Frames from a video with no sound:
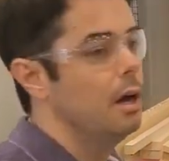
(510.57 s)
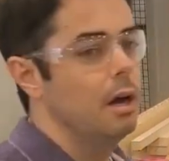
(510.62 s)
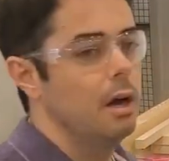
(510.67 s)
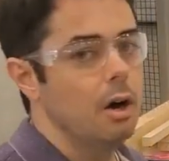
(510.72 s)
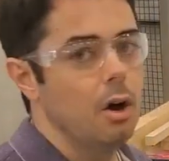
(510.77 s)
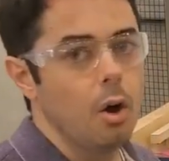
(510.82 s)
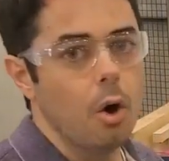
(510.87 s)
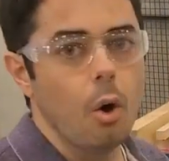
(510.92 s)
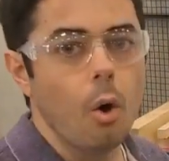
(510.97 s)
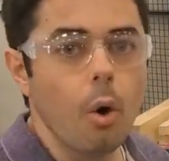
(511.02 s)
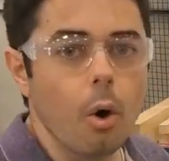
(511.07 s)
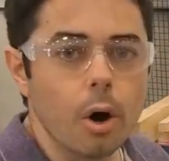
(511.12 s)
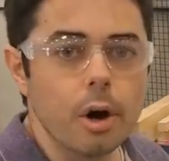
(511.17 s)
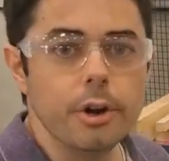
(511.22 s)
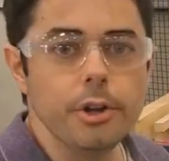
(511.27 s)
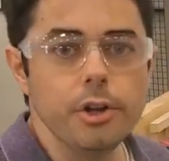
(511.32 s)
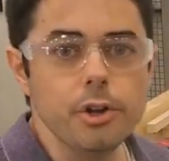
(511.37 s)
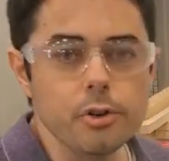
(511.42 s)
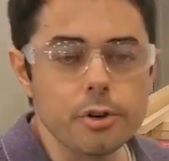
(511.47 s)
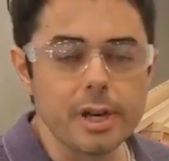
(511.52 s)
laid up
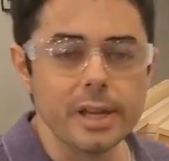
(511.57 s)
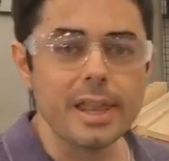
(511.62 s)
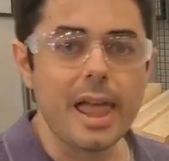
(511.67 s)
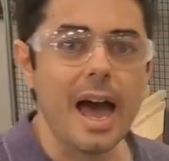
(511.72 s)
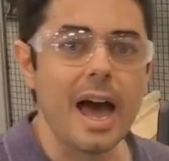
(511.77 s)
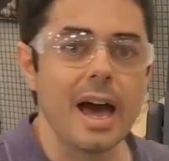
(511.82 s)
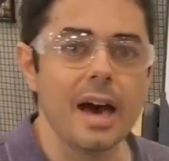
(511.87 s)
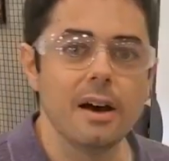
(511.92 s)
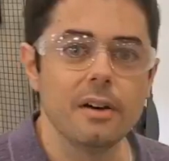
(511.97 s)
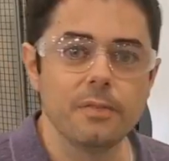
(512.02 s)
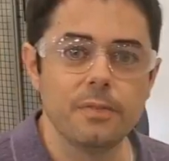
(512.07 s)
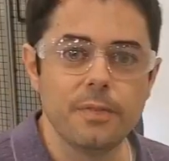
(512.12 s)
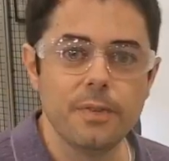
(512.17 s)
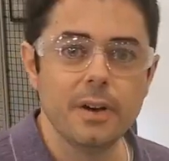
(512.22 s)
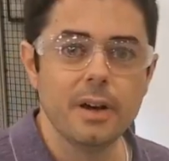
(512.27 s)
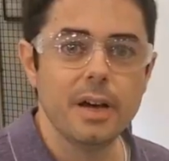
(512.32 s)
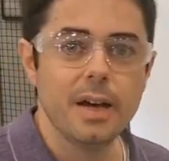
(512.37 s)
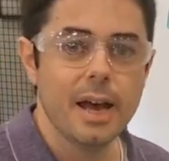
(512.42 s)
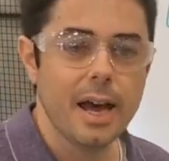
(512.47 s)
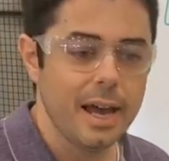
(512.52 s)
blank made up
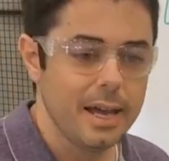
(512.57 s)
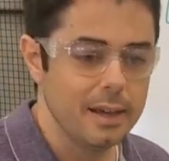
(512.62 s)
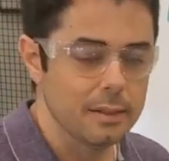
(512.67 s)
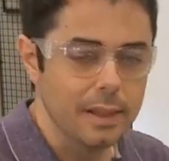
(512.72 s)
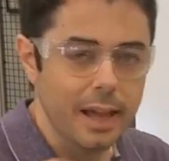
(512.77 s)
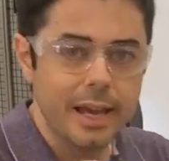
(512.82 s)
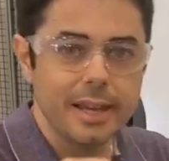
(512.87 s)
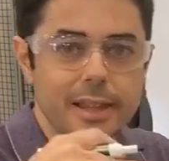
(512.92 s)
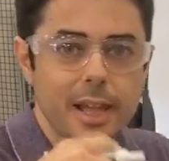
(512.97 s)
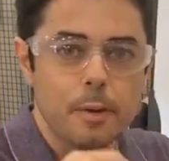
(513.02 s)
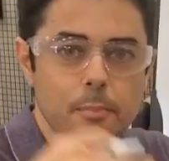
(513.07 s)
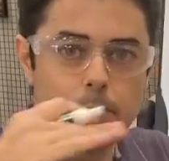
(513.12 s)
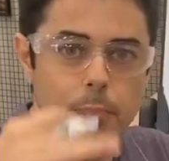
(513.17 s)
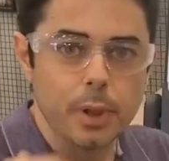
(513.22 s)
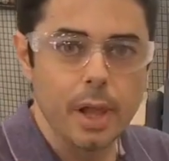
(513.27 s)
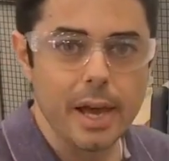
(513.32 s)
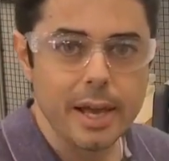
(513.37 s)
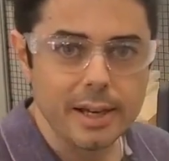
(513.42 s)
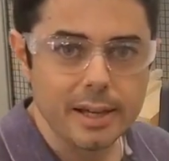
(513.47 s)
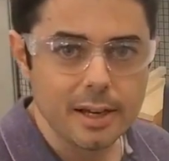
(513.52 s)
of multiple
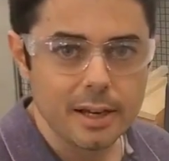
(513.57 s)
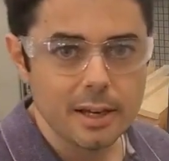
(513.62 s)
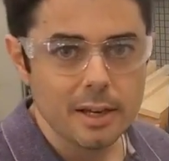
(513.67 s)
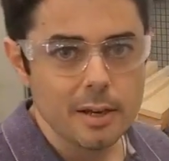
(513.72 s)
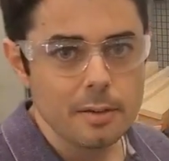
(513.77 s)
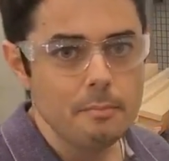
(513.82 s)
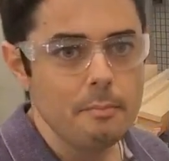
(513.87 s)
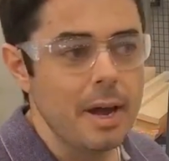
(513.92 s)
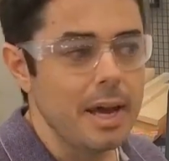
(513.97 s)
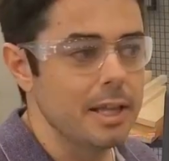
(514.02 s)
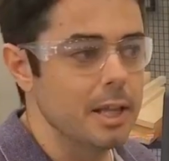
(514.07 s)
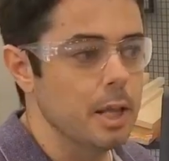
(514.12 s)
boards glued together.